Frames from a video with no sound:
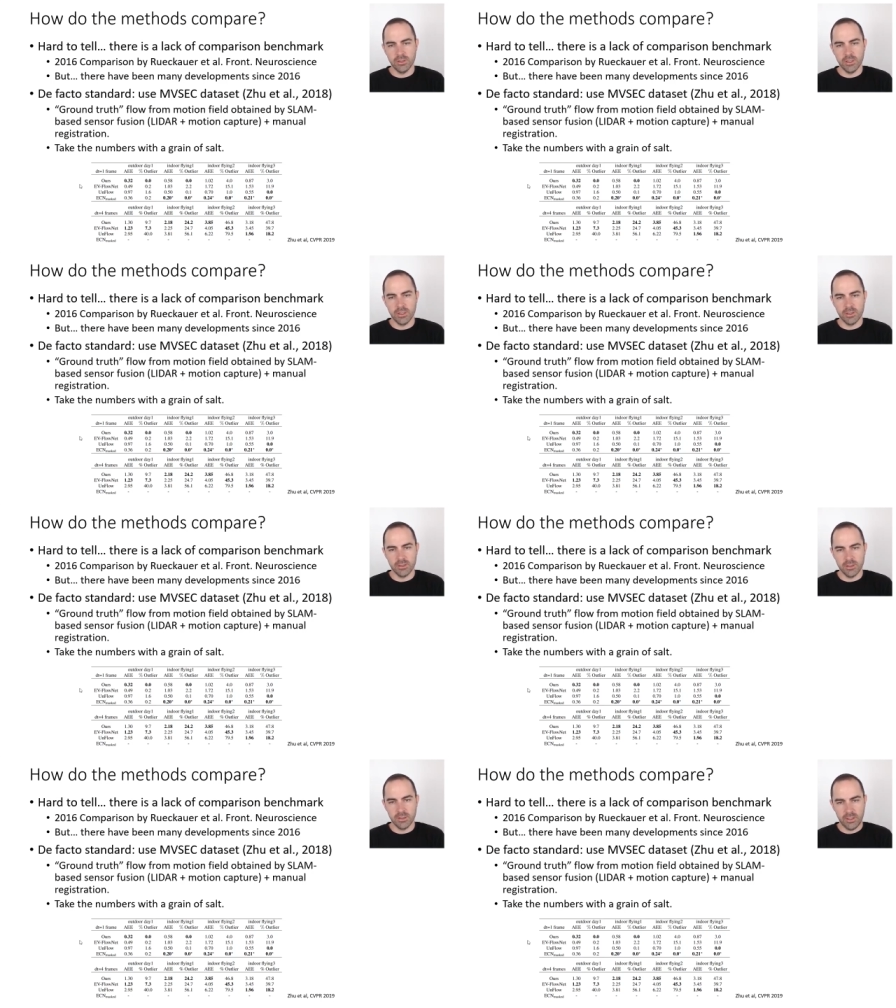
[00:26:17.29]
They are
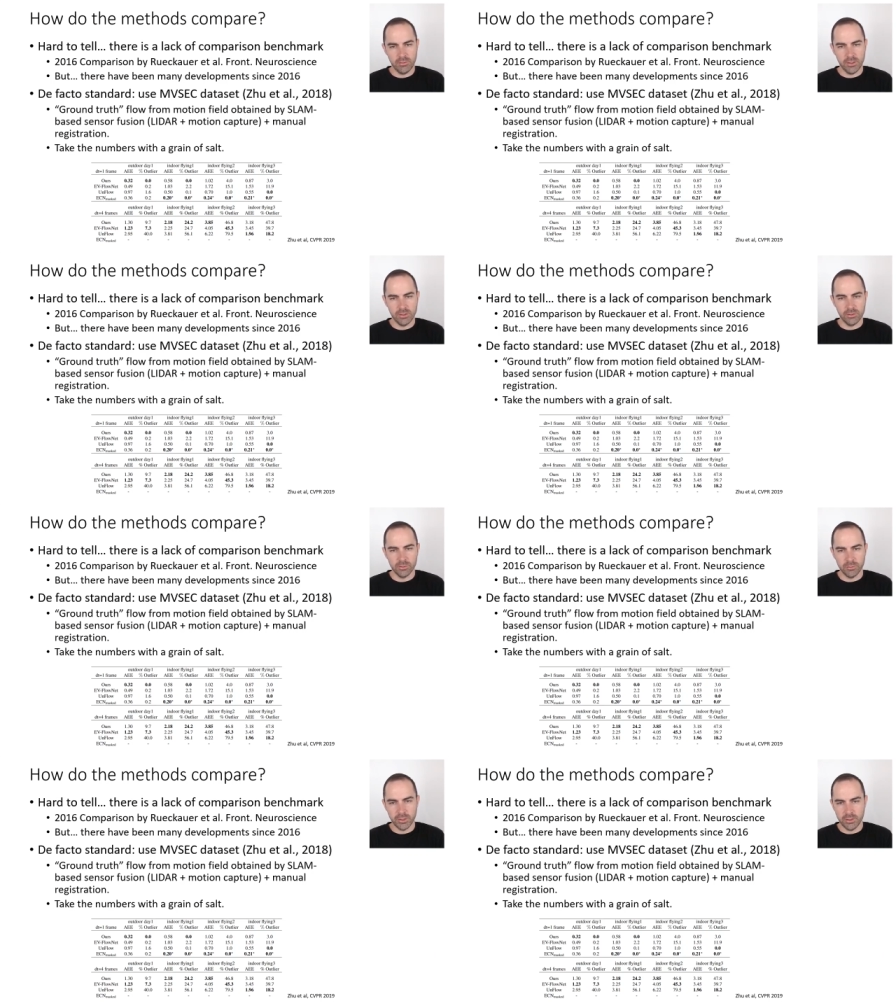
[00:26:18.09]
kind of there to
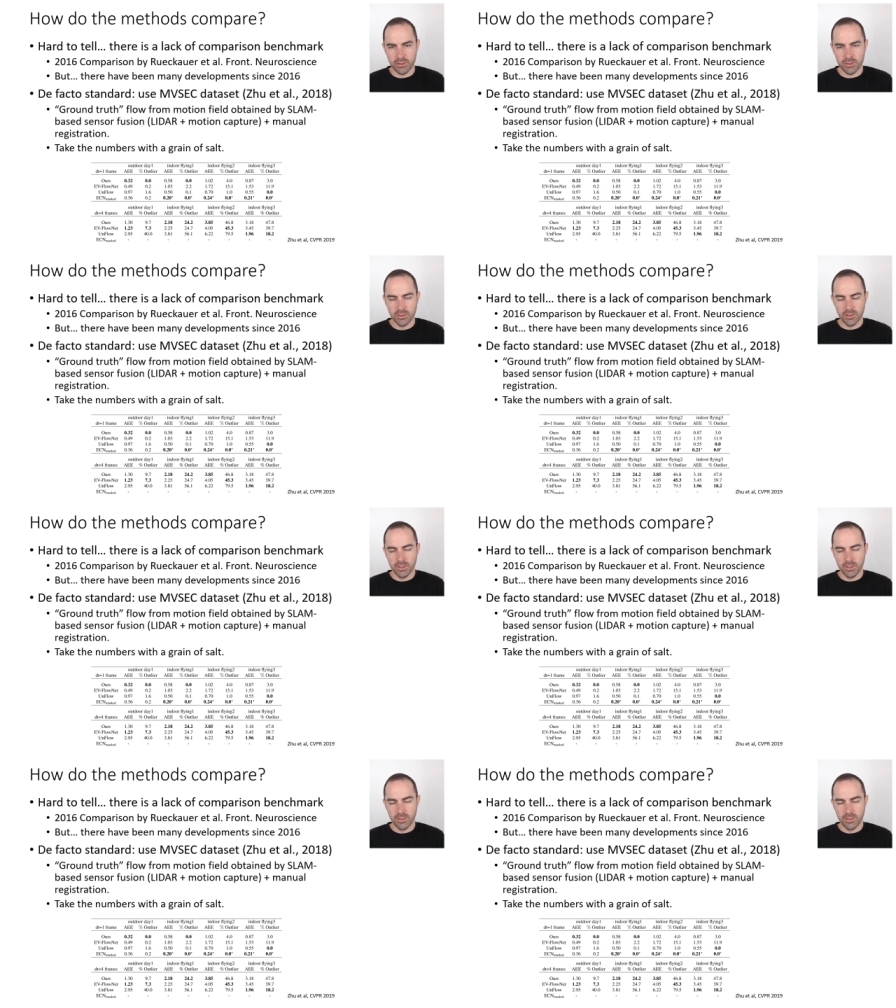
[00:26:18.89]
compare